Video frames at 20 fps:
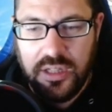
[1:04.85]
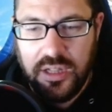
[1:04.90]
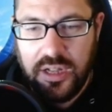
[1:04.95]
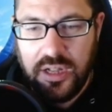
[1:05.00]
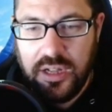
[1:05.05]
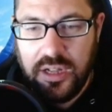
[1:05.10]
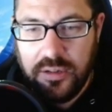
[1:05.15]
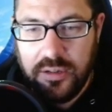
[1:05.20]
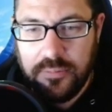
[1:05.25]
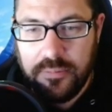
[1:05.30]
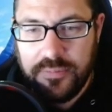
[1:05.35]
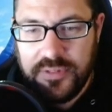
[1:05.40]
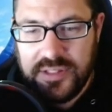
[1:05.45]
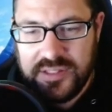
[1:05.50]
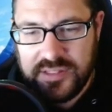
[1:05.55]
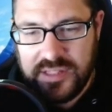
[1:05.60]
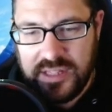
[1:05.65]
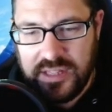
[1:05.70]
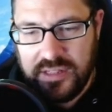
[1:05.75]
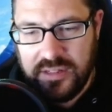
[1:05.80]
Um, this
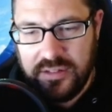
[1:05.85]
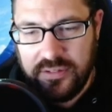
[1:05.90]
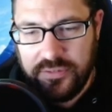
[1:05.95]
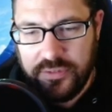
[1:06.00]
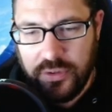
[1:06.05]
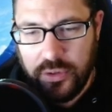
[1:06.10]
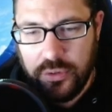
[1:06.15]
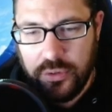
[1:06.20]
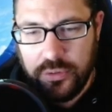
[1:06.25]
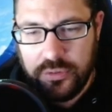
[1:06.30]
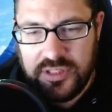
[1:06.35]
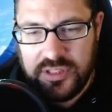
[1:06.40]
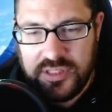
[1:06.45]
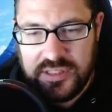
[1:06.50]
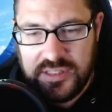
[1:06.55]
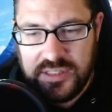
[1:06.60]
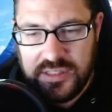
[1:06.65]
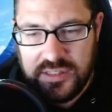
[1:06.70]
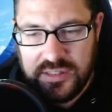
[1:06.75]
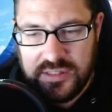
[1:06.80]
gave OTT
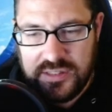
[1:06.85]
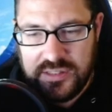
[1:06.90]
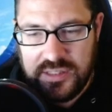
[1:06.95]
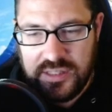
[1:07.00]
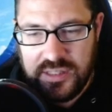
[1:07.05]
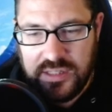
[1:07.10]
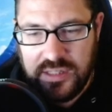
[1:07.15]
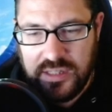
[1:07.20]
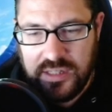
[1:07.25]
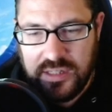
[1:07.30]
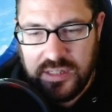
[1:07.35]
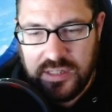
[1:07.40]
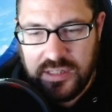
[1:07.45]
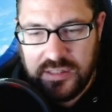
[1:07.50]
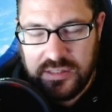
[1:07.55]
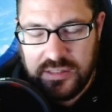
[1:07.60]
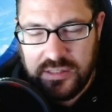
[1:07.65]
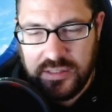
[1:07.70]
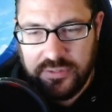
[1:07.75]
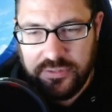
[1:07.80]
in this set a
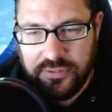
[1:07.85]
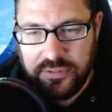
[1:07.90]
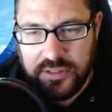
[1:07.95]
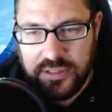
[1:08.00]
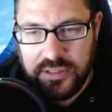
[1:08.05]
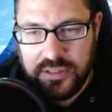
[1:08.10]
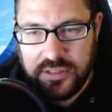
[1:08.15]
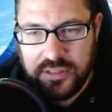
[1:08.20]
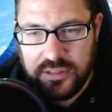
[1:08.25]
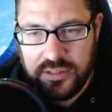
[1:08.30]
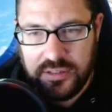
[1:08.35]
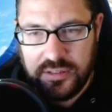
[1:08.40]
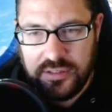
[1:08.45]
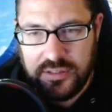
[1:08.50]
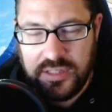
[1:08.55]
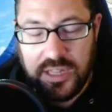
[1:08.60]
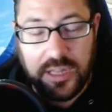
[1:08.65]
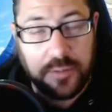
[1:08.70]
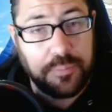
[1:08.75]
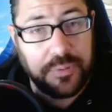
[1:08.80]
different
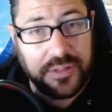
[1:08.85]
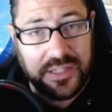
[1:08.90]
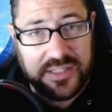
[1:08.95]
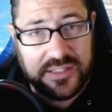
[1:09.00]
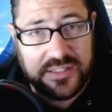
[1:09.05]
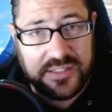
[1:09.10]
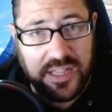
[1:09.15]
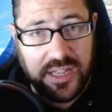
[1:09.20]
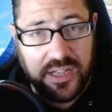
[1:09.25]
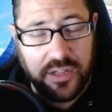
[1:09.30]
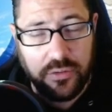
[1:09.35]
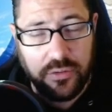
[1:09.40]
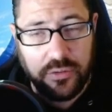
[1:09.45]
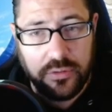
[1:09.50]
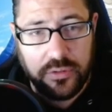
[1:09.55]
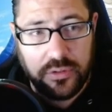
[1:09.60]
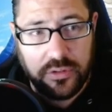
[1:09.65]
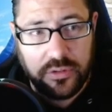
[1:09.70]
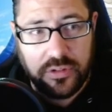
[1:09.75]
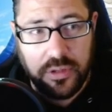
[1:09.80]
deck play style,
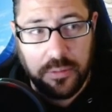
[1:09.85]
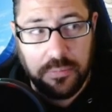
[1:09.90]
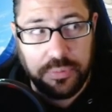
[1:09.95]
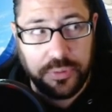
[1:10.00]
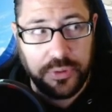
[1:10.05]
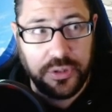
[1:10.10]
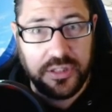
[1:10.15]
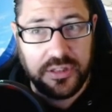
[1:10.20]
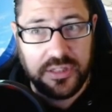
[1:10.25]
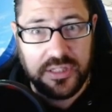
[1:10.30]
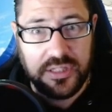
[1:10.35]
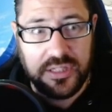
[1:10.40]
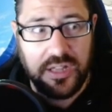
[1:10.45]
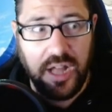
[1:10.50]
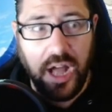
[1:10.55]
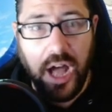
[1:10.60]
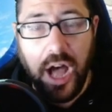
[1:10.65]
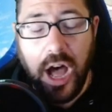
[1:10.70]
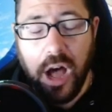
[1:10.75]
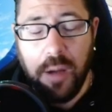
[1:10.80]
completely
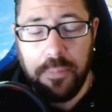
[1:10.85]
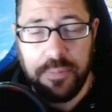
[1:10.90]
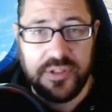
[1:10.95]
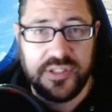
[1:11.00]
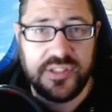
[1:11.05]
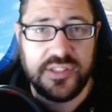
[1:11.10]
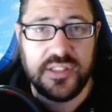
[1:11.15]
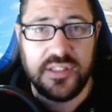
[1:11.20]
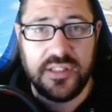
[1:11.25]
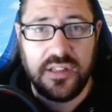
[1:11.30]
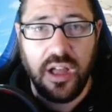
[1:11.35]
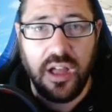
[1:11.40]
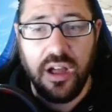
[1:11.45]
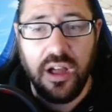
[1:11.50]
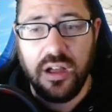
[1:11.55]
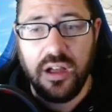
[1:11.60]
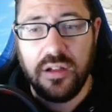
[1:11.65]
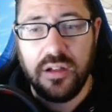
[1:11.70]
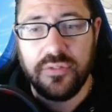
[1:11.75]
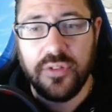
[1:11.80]
opposite
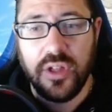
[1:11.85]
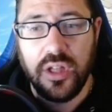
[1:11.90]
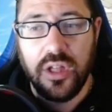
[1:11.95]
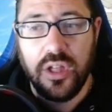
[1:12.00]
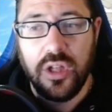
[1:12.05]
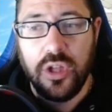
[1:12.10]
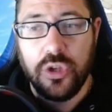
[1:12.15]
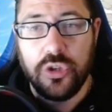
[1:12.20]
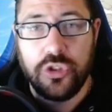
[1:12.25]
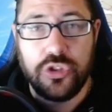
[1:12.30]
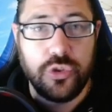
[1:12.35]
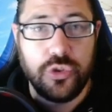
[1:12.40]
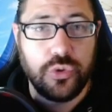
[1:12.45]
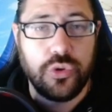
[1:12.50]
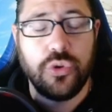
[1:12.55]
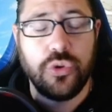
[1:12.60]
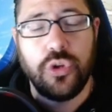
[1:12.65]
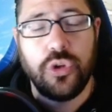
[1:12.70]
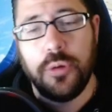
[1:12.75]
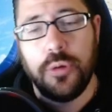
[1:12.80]
of
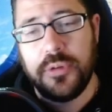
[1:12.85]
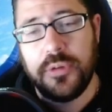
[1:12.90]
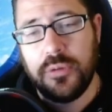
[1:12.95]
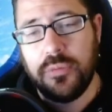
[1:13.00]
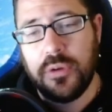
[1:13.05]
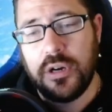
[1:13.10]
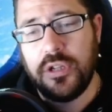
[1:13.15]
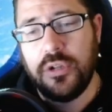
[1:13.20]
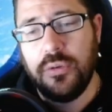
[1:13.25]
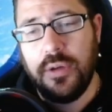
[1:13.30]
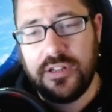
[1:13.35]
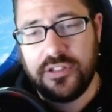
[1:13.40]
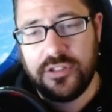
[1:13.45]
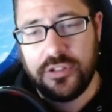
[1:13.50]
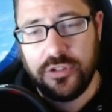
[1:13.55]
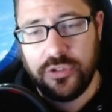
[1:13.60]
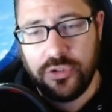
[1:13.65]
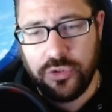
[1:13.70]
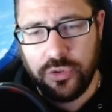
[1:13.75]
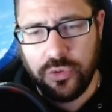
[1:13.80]
Tsukuyomi, where you actually
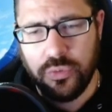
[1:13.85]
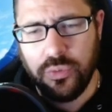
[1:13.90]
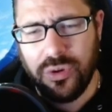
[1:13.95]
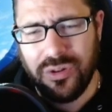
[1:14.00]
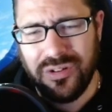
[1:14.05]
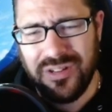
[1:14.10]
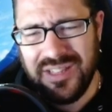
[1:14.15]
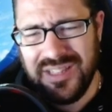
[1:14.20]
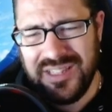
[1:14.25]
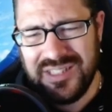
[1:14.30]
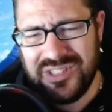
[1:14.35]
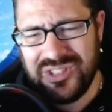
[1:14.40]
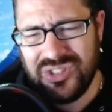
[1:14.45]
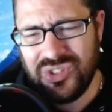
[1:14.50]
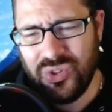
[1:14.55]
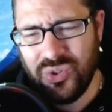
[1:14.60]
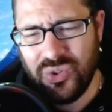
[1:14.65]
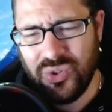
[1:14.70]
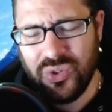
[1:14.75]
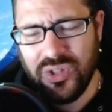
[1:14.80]
do want a
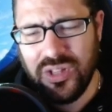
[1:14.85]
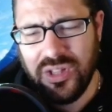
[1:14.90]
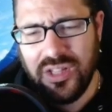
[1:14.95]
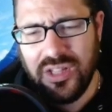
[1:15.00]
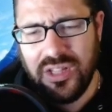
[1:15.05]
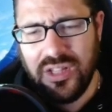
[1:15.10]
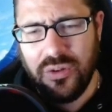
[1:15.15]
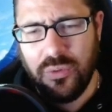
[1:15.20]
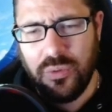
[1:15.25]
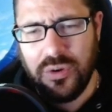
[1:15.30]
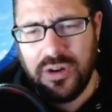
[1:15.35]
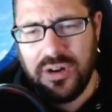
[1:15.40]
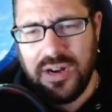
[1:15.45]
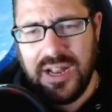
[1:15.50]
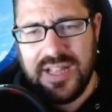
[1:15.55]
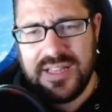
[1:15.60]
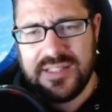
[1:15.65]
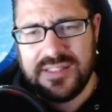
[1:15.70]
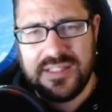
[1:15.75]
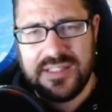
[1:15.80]
soul,
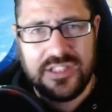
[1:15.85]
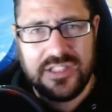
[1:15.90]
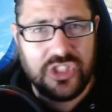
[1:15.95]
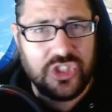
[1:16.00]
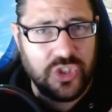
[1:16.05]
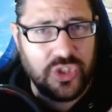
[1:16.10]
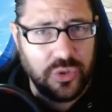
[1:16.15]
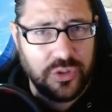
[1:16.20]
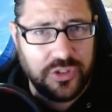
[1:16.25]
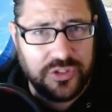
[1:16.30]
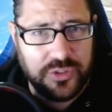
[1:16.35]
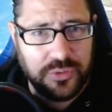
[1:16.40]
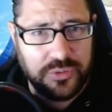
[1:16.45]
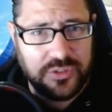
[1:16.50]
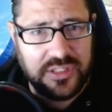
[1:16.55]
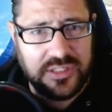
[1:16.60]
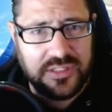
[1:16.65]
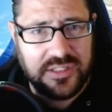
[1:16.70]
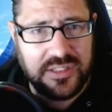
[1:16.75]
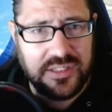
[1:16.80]
whereas in Soulless
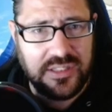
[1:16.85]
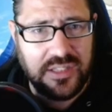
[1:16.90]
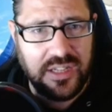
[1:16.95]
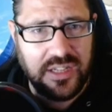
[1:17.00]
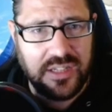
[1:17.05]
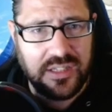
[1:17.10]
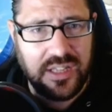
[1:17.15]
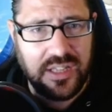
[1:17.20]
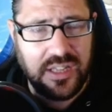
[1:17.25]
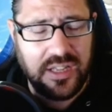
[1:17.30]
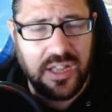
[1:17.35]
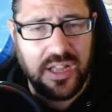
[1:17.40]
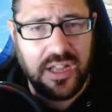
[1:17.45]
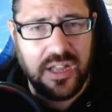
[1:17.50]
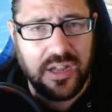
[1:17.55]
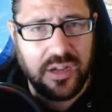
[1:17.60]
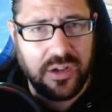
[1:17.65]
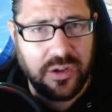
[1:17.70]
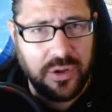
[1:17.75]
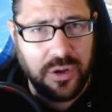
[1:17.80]
OTT,
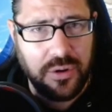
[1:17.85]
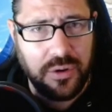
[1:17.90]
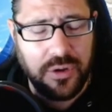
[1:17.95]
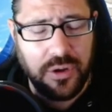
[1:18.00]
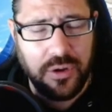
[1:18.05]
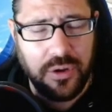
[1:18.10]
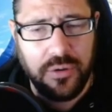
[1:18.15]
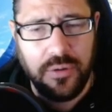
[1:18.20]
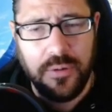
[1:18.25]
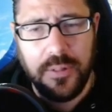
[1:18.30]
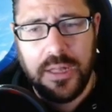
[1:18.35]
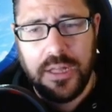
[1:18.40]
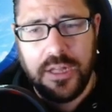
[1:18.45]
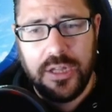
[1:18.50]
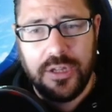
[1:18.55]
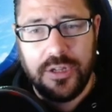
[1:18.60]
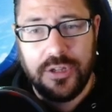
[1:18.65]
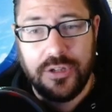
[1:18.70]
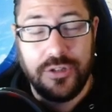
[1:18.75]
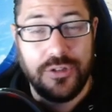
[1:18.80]
aka Coco,
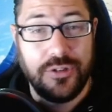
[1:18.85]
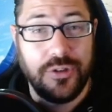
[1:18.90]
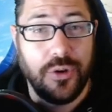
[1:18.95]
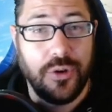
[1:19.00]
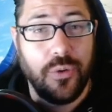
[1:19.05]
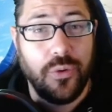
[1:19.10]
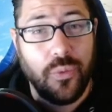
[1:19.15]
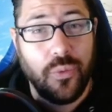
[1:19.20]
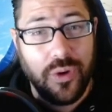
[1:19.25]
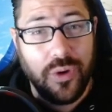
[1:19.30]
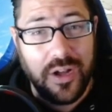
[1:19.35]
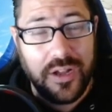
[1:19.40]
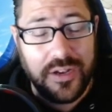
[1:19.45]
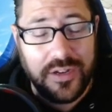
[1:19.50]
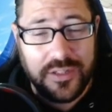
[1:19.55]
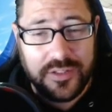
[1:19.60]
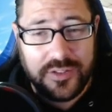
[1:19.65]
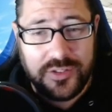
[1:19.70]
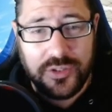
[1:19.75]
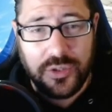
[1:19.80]
you don't want
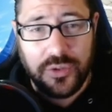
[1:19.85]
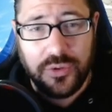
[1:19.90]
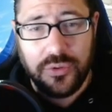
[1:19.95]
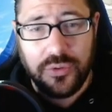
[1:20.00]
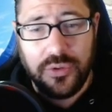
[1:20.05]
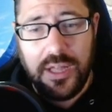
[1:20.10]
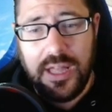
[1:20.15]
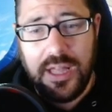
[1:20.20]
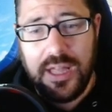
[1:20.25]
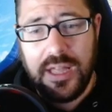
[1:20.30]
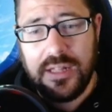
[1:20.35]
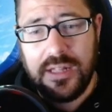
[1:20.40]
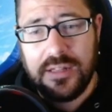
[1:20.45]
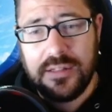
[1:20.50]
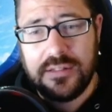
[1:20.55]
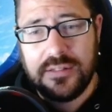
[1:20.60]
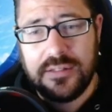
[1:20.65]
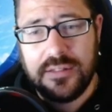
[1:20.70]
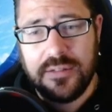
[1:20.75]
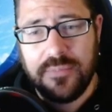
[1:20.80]
a soul,
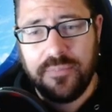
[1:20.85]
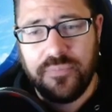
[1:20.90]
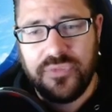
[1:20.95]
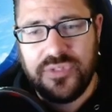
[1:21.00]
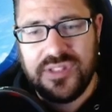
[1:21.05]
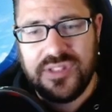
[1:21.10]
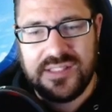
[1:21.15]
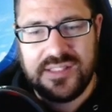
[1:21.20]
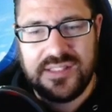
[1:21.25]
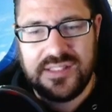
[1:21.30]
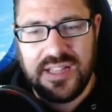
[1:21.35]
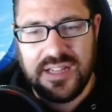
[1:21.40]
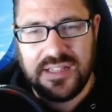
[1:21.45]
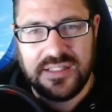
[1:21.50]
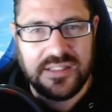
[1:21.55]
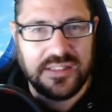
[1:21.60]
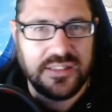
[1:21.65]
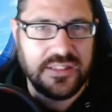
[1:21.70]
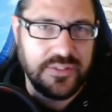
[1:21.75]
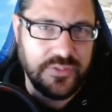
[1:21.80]
and this deck
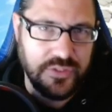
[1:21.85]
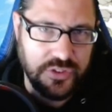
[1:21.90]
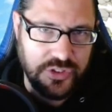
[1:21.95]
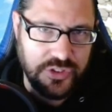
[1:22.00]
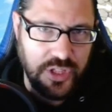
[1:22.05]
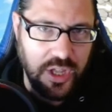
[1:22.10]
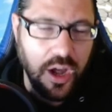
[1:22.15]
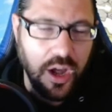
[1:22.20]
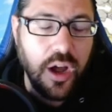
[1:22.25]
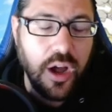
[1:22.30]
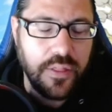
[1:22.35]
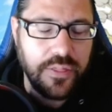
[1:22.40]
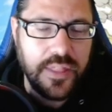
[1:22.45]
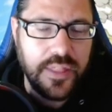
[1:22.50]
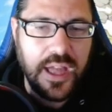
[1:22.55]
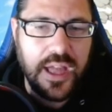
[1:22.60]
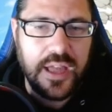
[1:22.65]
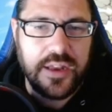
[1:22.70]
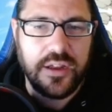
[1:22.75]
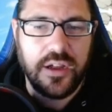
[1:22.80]
delivers on that.